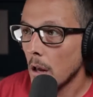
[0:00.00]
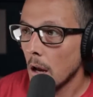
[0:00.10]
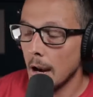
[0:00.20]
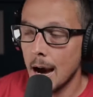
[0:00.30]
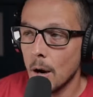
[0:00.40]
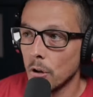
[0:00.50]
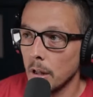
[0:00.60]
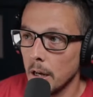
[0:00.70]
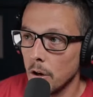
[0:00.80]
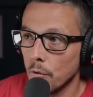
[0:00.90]
An hour
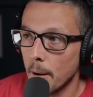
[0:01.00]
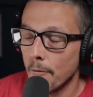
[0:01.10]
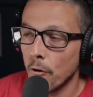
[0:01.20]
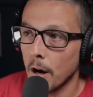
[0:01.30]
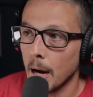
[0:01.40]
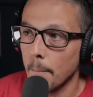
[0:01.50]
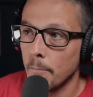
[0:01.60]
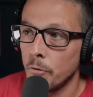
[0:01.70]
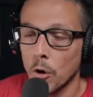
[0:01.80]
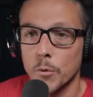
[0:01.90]
later, right before I got
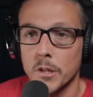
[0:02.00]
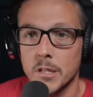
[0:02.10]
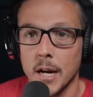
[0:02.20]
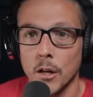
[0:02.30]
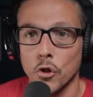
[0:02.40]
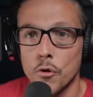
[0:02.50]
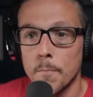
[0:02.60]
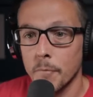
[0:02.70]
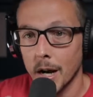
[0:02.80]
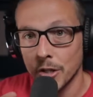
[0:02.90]
done with the second loop,
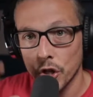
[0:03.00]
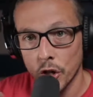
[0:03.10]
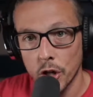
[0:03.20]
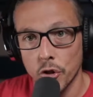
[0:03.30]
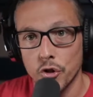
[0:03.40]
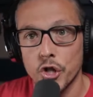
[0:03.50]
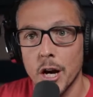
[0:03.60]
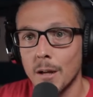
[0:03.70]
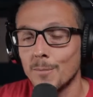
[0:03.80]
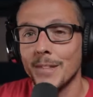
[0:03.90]
I took another
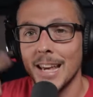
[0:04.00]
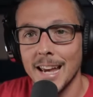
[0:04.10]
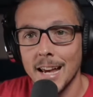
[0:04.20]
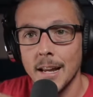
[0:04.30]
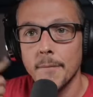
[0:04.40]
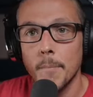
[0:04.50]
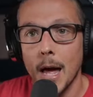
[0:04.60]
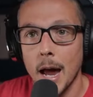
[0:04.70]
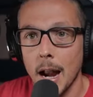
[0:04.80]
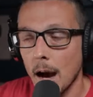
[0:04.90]
gel, in
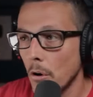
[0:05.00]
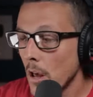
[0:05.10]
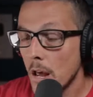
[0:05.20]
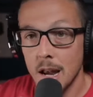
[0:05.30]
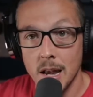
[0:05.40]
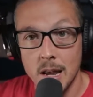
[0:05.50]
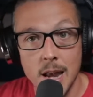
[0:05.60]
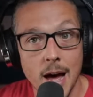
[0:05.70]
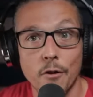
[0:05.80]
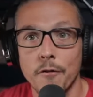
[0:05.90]
and out.
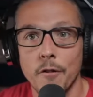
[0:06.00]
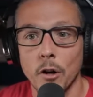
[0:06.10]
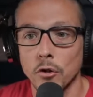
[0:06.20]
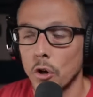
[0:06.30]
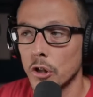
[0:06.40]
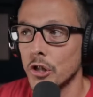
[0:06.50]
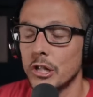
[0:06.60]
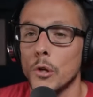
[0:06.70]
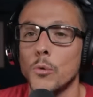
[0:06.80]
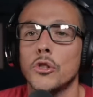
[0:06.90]
Never felt
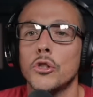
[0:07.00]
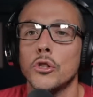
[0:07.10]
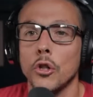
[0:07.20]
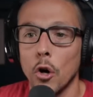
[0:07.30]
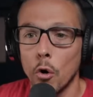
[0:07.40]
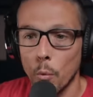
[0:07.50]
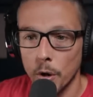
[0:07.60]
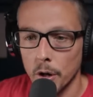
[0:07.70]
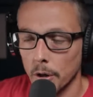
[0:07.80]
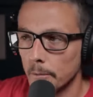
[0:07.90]
nauseous. It was so
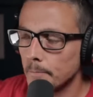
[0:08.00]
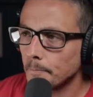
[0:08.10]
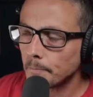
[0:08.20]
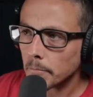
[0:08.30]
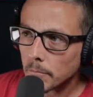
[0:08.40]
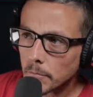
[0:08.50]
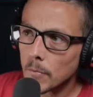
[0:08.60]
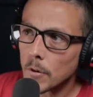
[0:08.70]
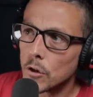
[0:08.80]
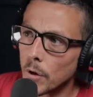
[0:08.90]
weird.
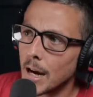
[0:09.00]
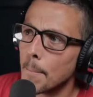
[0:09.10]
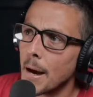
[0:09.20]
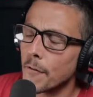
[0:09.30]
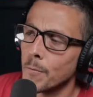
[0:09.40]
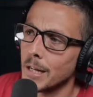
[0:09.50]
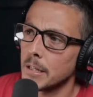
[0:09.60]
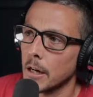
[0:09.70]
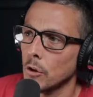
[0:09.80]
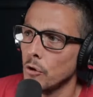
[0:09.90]
So I got back from that
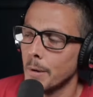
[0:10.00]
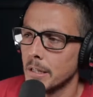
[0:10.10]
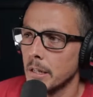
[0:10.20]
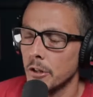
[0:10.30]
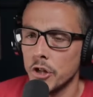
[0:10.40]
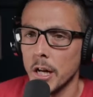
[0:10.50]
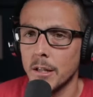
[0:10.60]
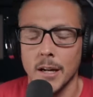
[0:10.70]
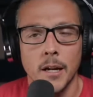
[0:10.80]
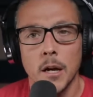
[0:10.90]
second loop. I said to Jake,
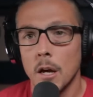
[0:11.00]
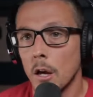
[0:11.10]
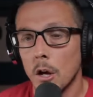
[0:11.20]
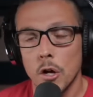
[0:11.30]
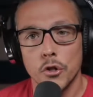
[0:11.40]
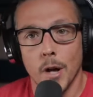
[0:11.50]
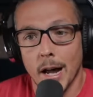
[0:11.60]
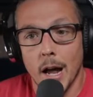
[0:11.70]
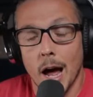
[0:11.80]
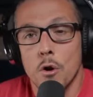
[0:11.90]
like, dude,
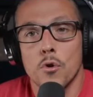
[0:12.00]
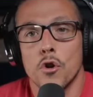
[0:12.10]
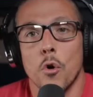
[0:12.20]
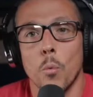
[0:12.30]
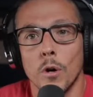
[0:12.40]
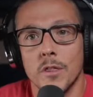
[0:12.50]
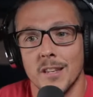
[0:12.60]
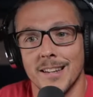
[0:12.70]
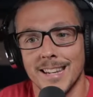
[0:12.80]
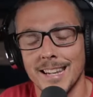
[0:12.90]
I don't know what the
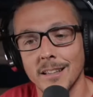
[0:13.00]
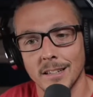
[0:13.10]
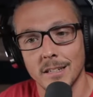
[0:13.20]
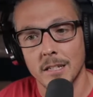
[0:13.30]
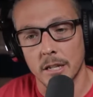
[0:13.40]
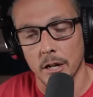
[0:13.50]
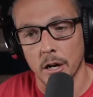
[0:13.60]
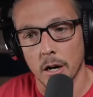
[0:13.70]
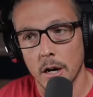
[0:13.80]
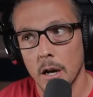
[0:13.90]
deal is
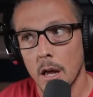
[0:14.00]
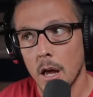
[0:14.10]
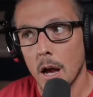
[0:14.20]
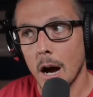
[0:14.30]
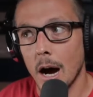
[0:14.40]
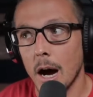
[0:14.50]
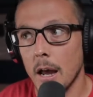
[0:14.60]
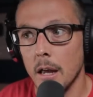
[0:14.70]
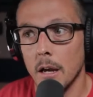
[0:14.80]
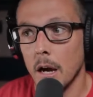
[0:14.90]
here. I'm